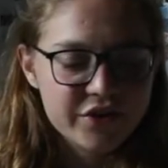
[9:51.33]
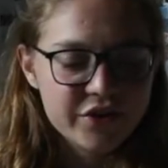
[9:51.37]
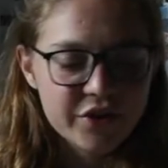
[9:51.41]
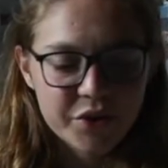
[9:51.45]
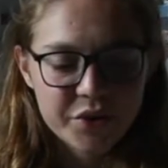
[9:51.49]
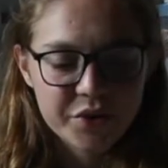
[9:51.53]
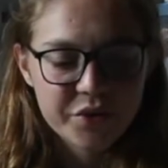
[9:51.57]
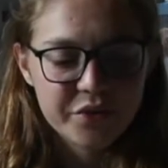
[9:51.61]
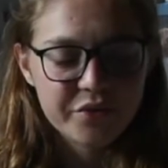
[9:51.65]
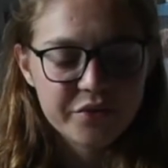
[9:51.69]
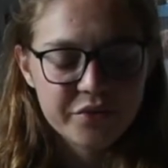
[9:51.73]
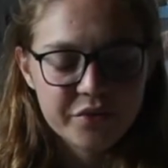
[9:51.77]

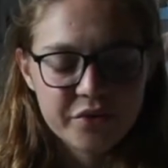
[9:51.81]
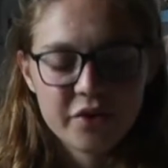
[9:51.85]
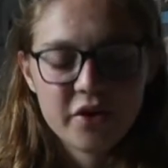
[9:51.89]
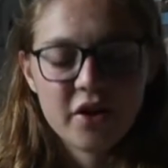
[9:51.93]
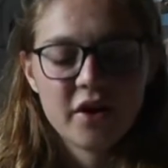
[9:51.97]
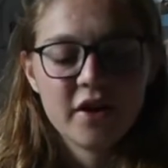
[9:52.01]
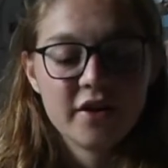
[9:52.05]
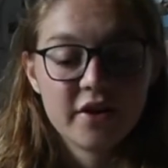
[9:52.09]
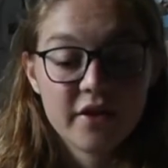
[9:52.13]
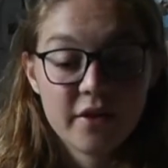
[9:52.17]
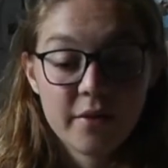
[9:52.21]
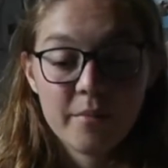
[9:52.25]
do for
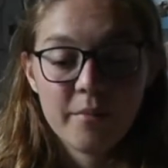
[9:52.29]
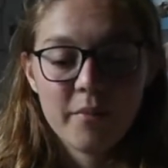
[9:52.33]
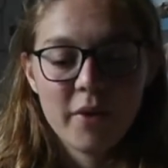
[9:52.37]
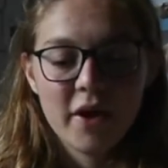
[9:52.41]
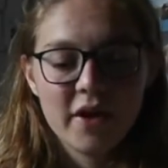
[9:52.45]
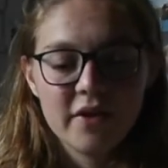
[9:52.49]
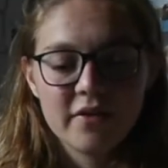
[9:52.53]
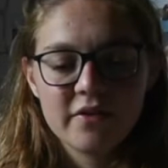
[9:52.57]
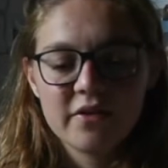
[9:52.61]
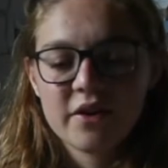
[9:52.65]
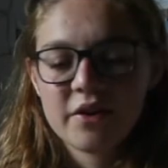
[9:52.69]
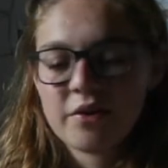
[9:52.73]
like the
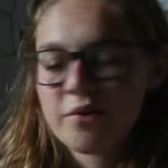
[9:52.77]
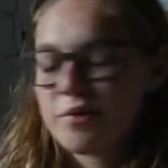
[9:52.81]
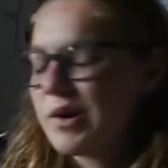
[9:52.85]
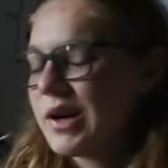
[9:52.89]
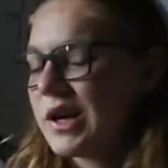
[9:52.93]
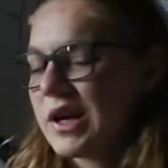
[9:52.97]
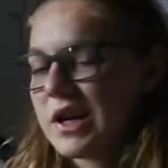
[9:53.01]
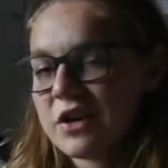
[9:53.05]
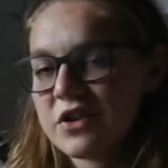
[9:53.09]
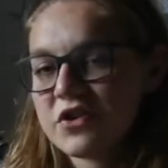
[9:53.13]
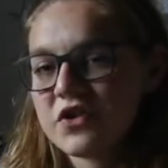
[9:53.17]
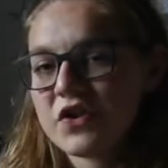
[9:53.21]
basic
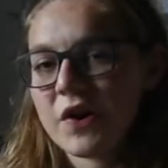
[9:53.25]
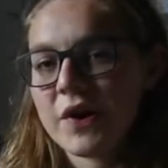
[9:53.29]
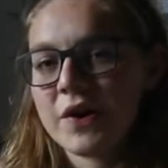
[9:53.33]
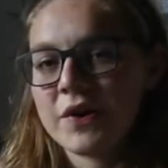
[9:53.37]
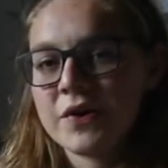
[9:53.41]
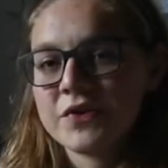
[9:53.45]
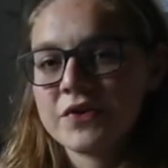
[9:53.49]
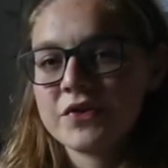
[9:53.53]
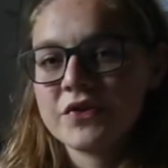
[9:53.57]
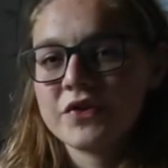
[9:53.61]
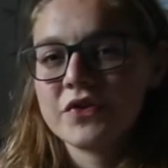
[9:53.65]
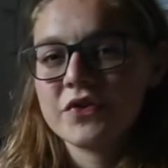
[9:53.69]
reading
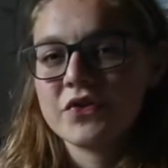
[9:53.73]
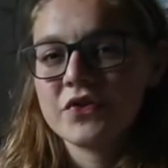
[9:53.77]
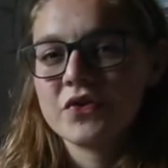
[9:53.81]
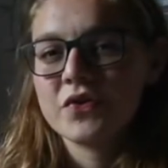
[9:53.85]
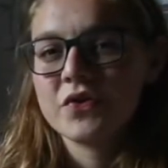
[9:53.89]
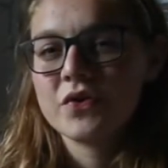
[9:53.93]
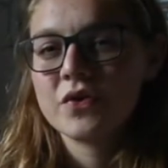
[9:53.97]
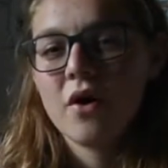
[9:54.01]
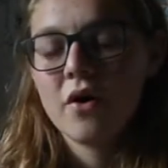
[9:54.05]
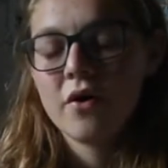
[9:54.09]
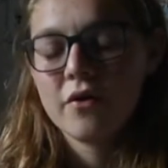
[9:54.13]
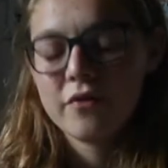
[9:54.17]

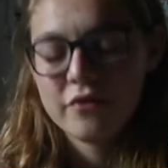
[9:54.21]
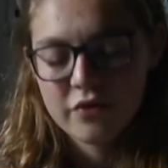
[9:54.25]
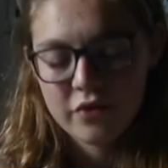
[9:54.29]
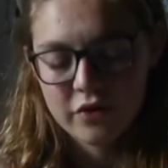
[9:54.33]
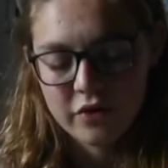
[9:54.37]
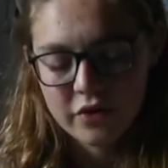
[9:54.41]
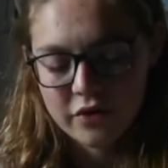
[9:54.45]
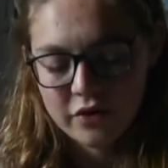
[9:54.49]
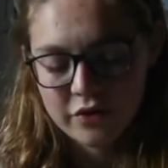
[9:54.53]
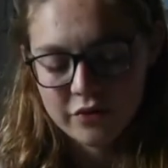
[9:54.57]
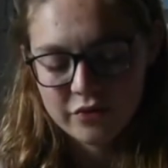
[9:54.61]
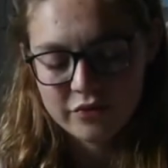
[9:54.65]
challenges of
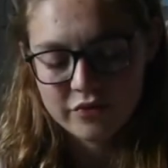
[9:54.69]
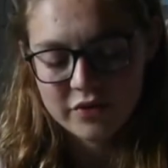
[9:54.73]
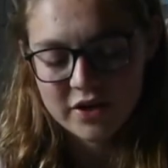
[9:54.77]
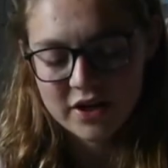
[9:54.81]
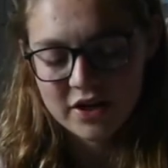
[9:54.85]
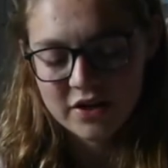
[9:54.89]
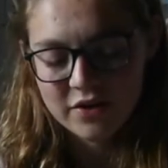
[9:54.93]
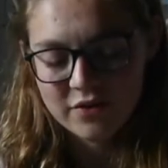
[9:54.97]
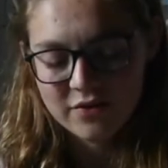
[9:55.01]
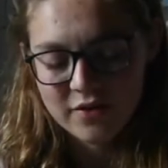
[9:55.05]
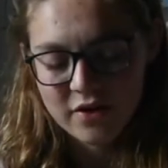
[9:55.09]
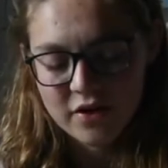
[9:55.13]
the
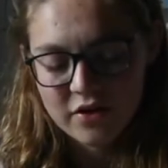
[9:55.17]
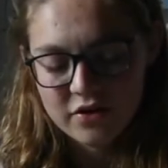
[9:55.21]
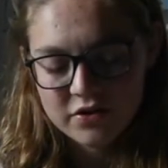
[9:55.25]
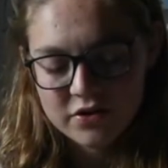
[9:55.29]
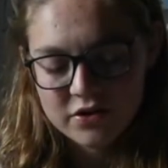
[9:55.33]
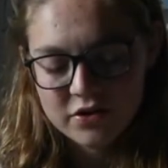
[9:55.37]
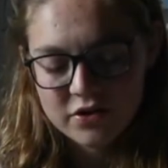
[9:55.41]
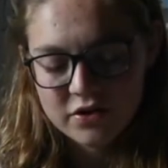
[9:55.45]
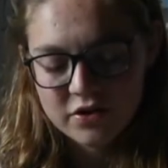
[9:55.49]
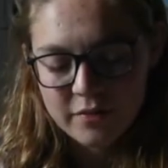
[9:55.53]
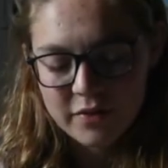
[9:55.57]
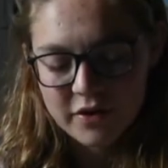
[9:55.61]
Reading Rush,